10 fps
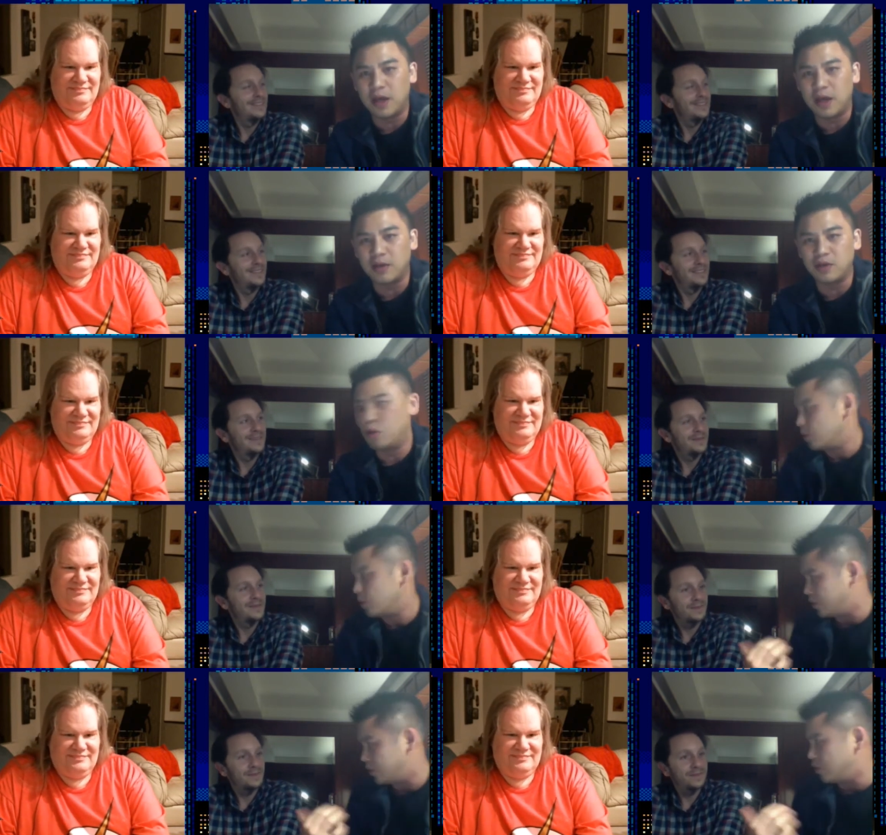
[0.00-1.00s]
Speaker 1: and
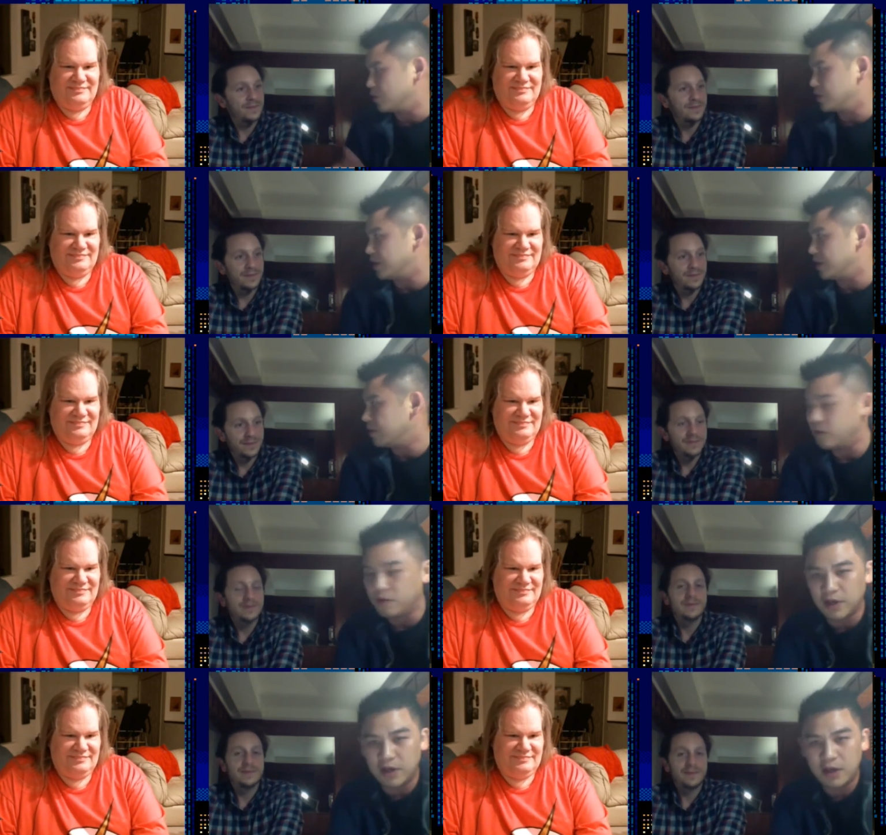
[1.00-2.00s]
Joe was in the
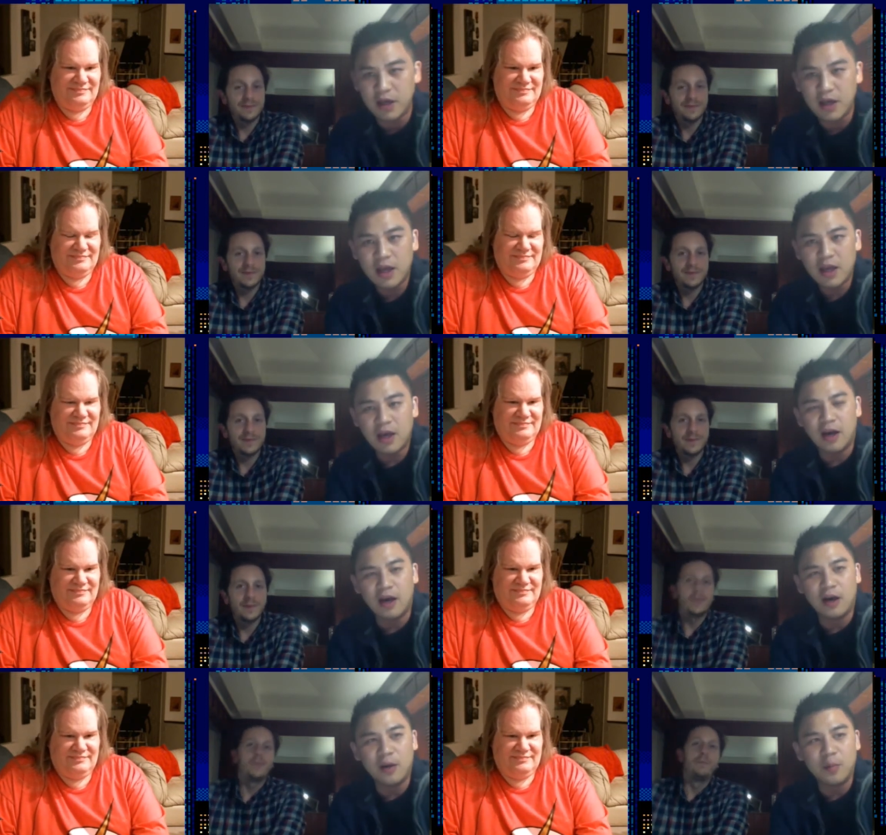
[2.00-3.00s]
movie.
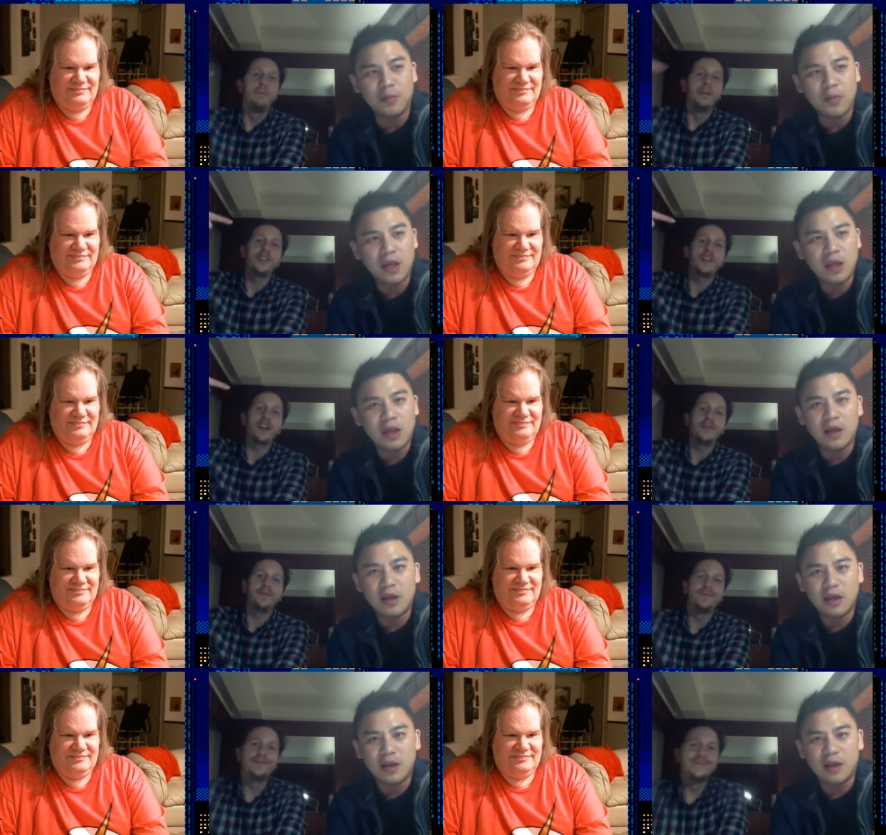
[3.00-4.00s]
Beachhead.
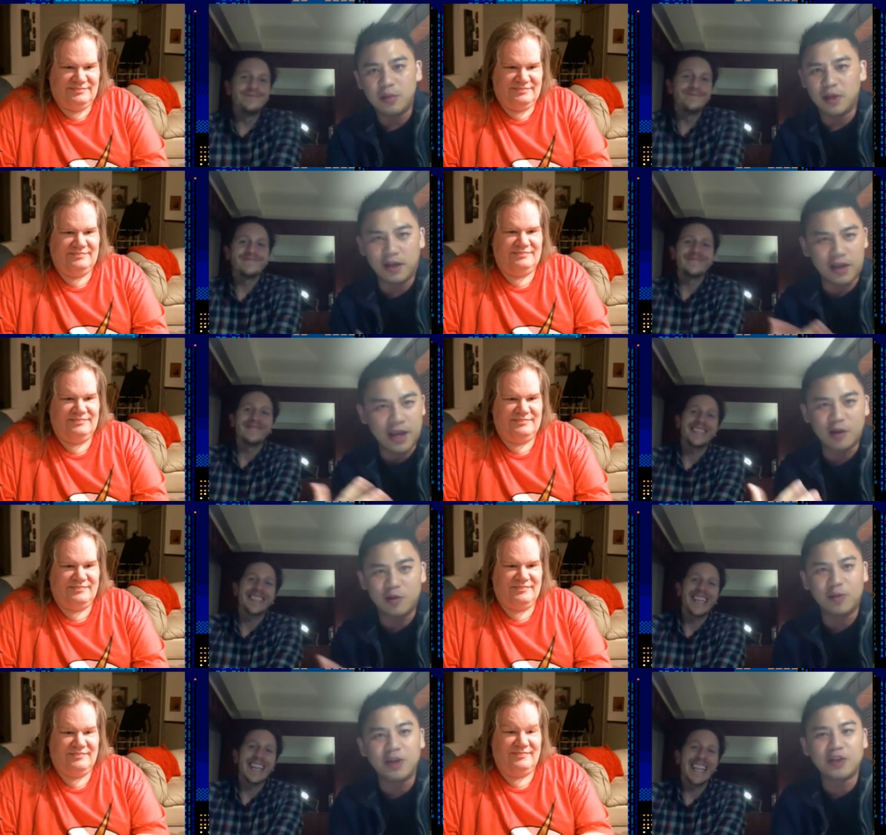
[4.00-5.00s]
He played a
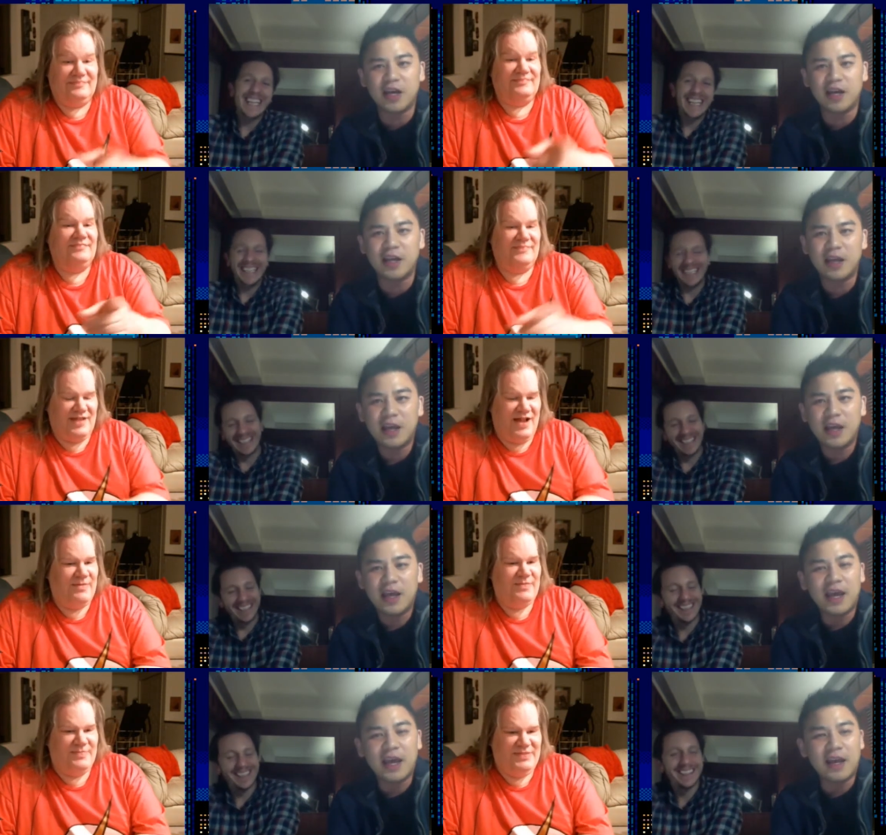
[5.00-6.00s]
character, Beachhead.
Speaker 2: I
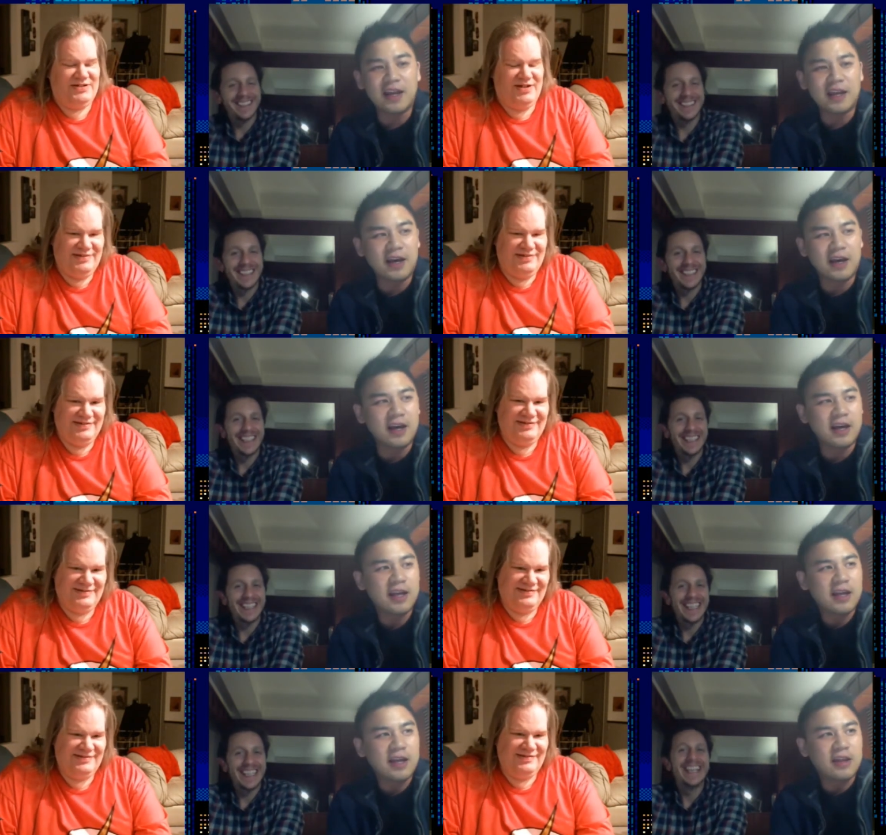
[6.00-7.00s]
remember Beachhead.
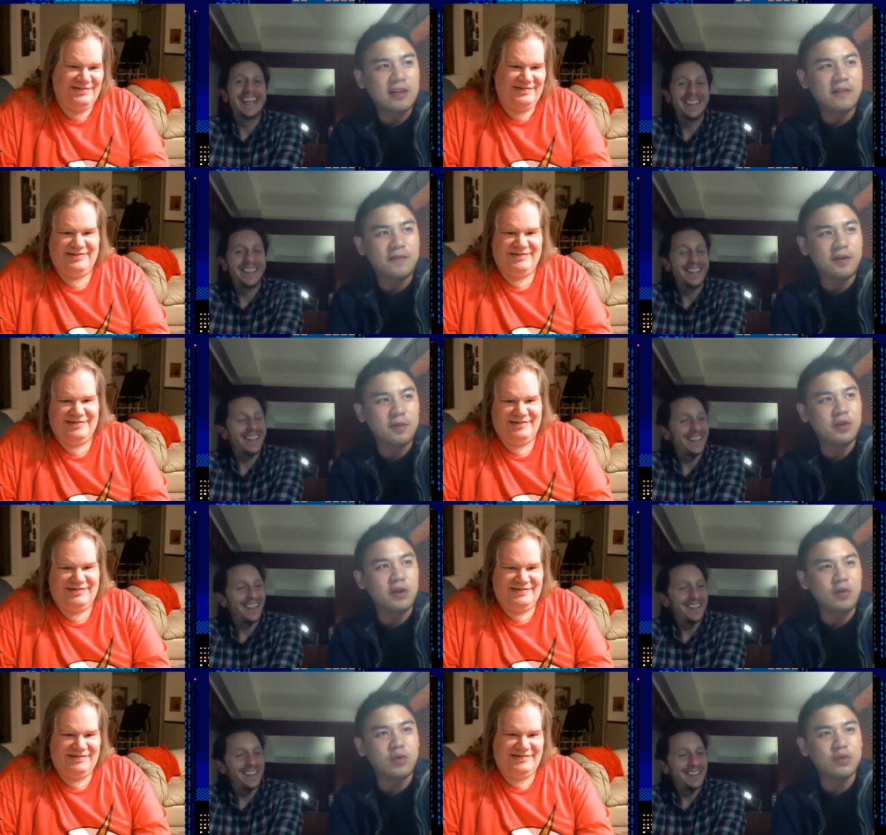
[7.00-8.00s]
Speaker 1: The film, you
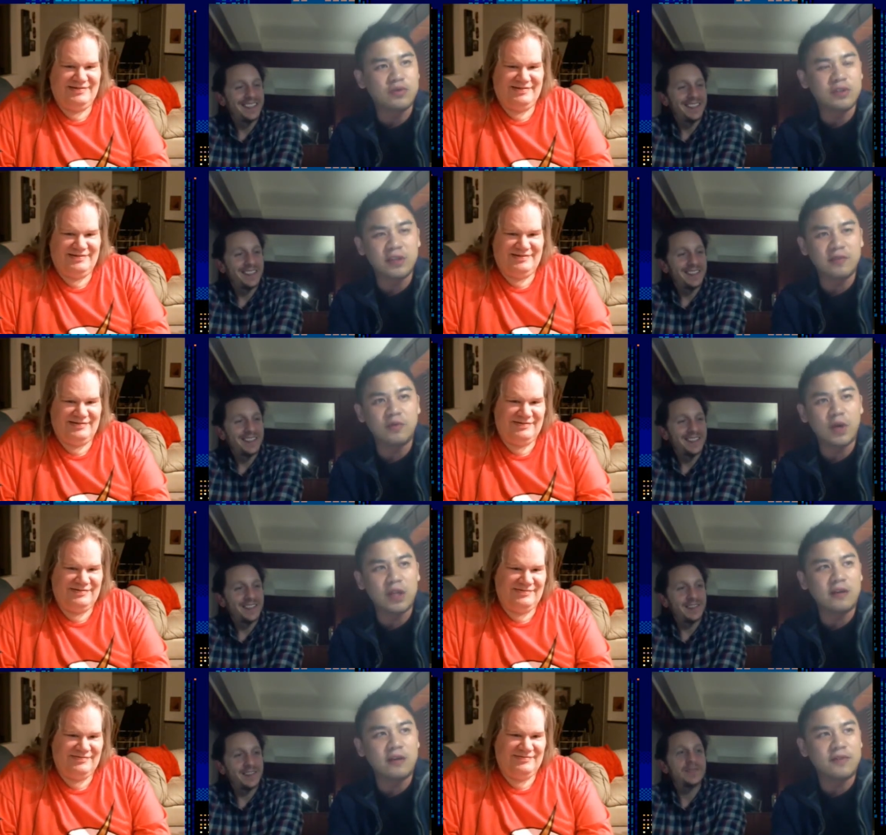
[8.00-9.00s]
know, was received
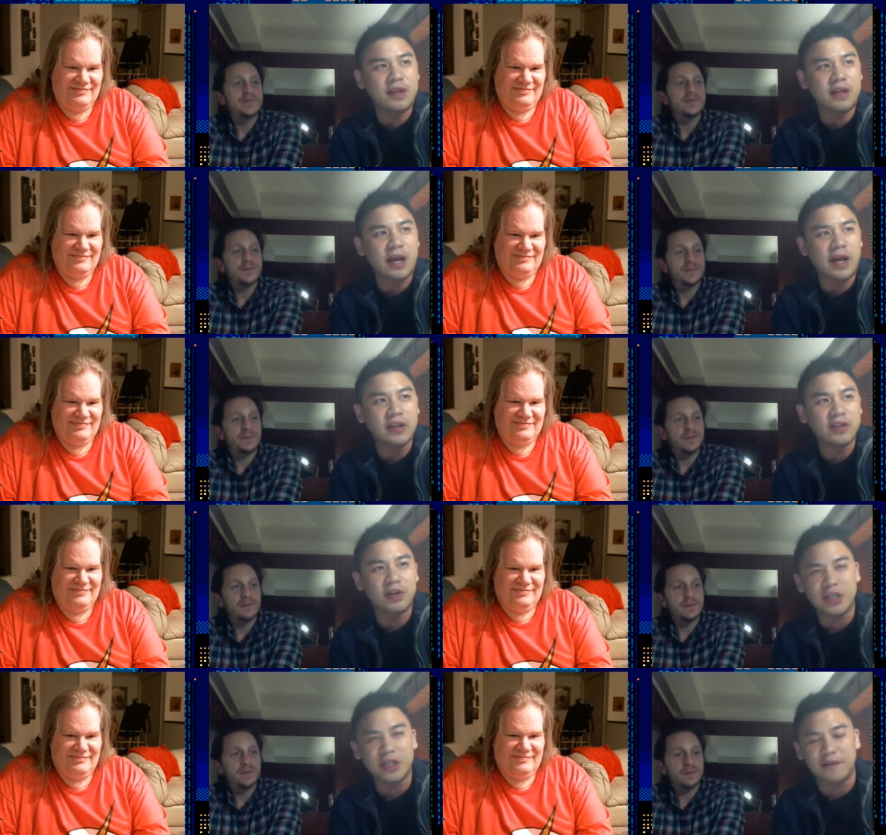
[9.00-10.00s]
well enough that I
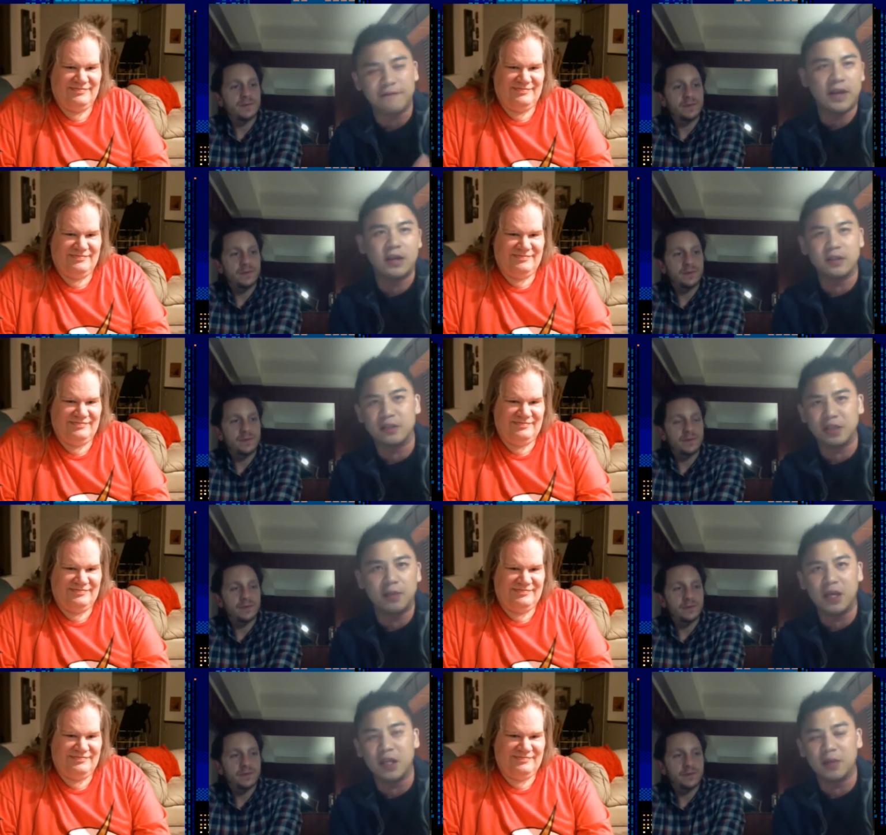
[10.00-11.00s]
started to get fans
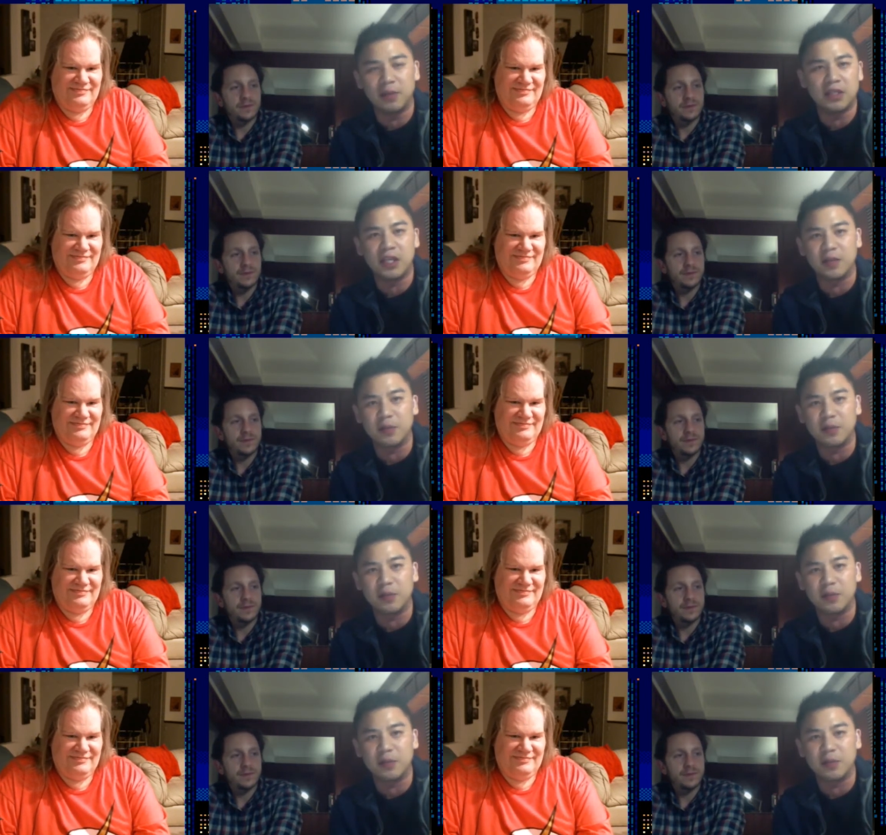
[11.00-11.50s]
emailing me, telling me